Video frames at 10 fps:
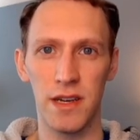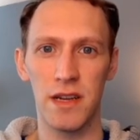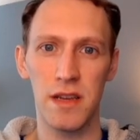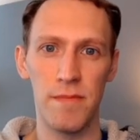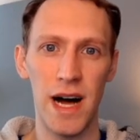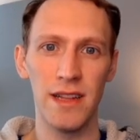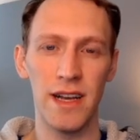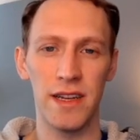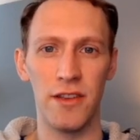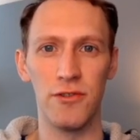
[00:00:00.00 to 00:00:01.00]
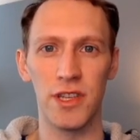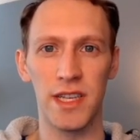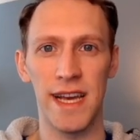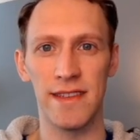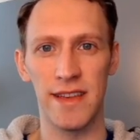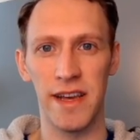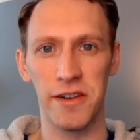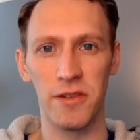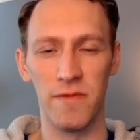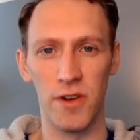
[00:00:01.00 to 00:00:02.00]
Kamala usually has the
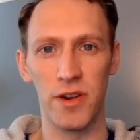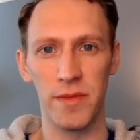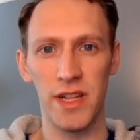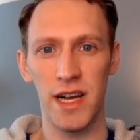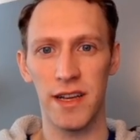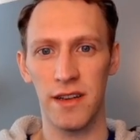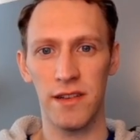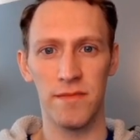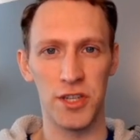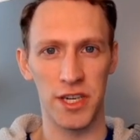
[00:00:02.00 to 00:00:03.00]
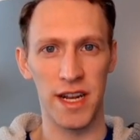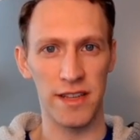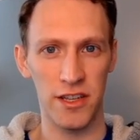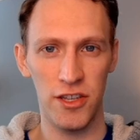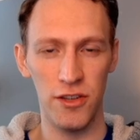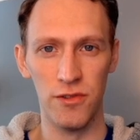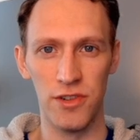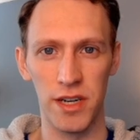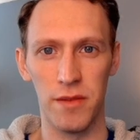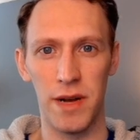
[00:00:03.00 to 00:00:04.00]
Arab voting bloc. Michigan has a huge
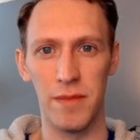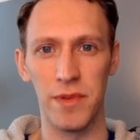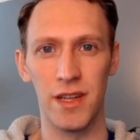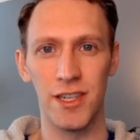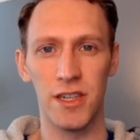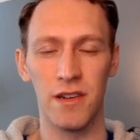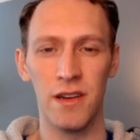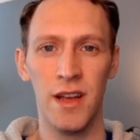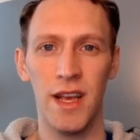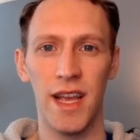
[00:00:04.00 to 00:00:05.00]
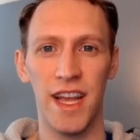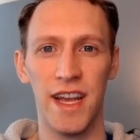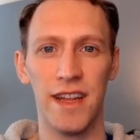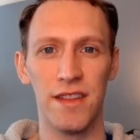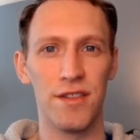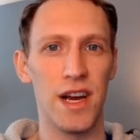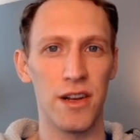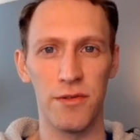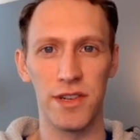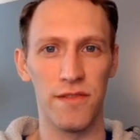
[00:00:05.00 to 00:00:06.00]
Arab population, and they're not
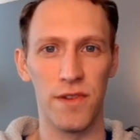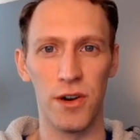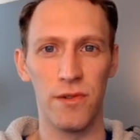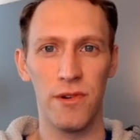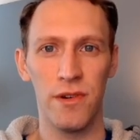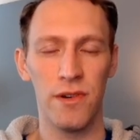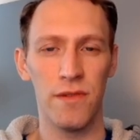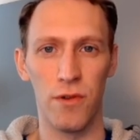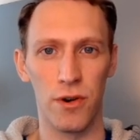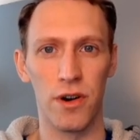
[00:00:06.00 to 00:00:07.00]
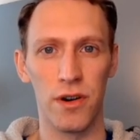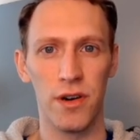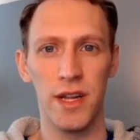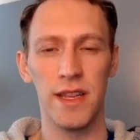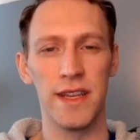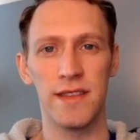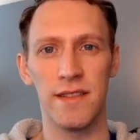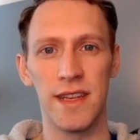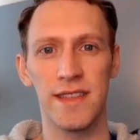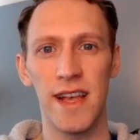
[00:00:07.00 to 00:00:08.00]
going to vote for her.
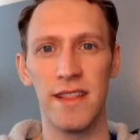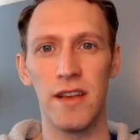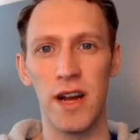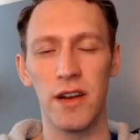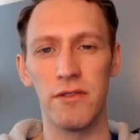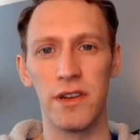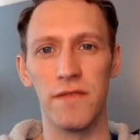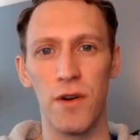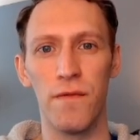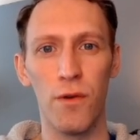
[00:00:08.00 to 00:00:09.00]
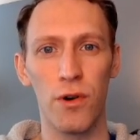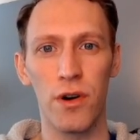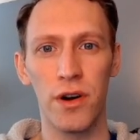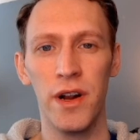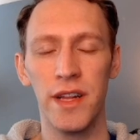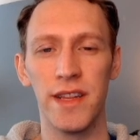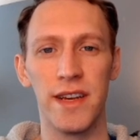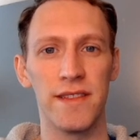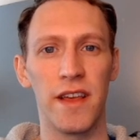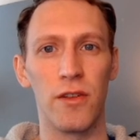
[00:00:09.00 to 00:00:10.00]
They said they're not going to vote for her. They
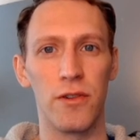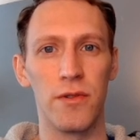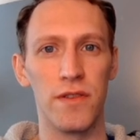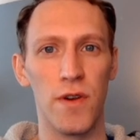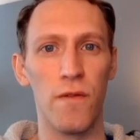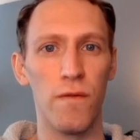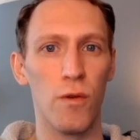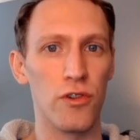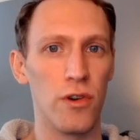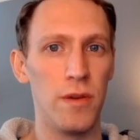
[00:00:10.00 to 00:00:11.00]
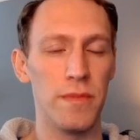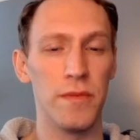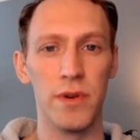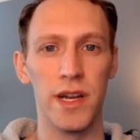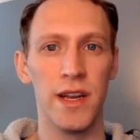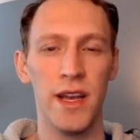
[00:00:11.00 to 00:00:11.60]
didn't say they're going to vote for Trump, but